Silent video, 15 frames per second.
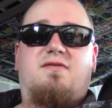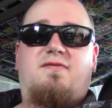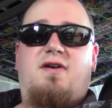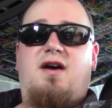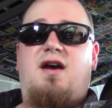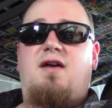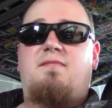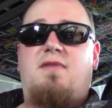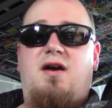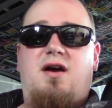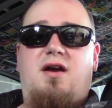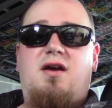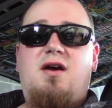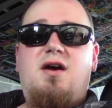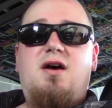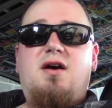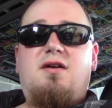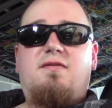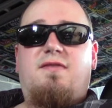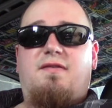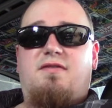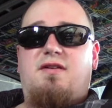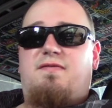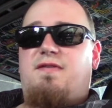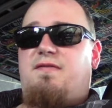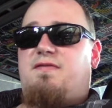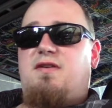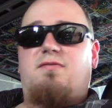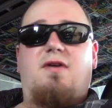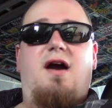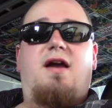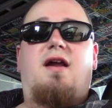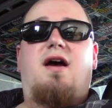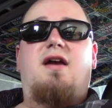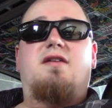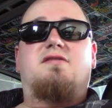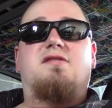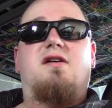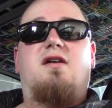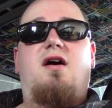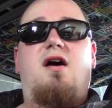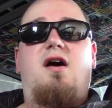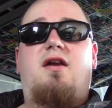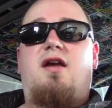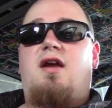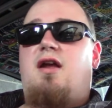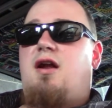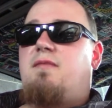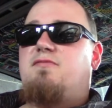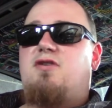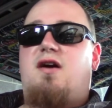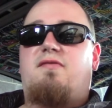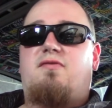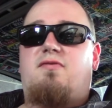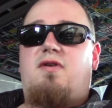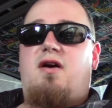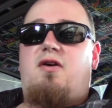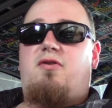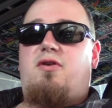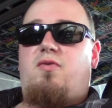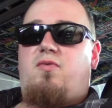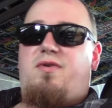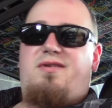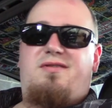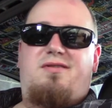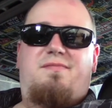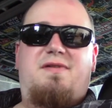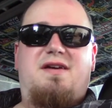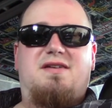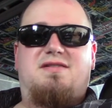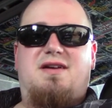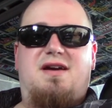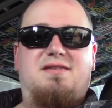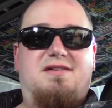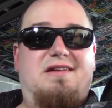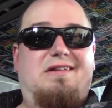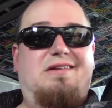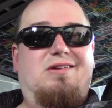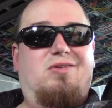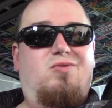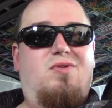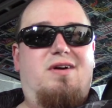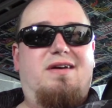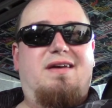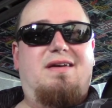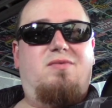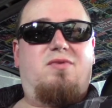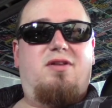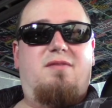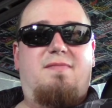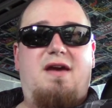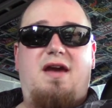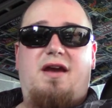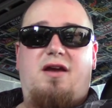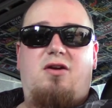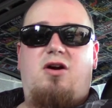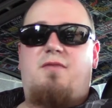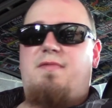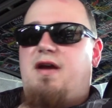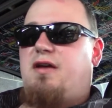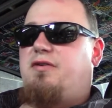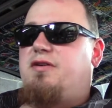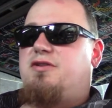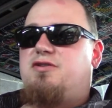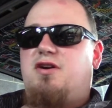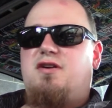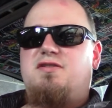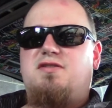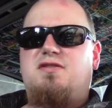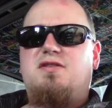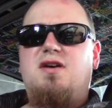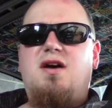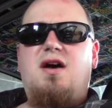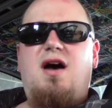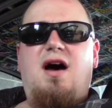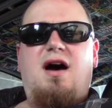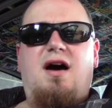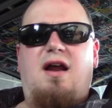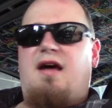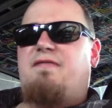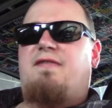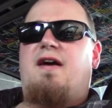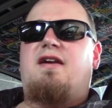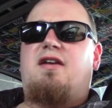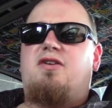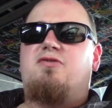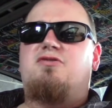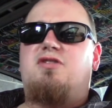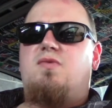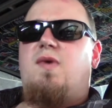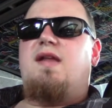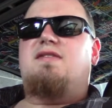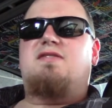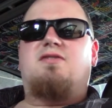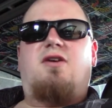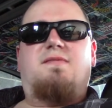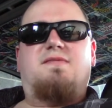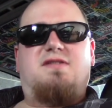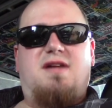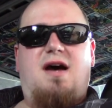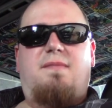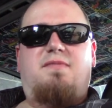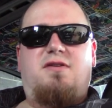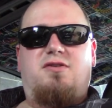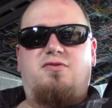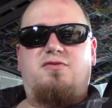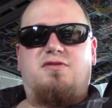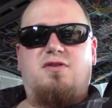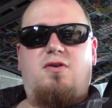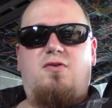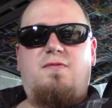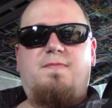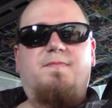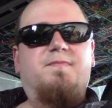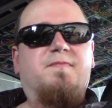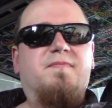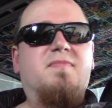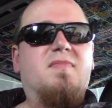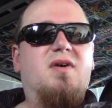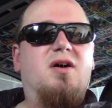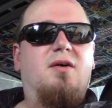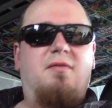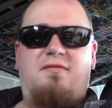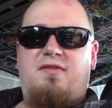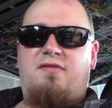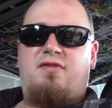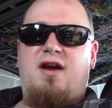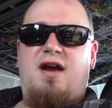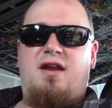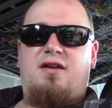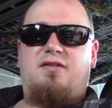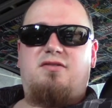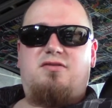if I have my 50-50 ride height set on and I'm driving around and one of the PSIs get a little wonky in one of the bag, it automatically adjusts. And I find it usually waits till I'm stopped to do so. I've never had it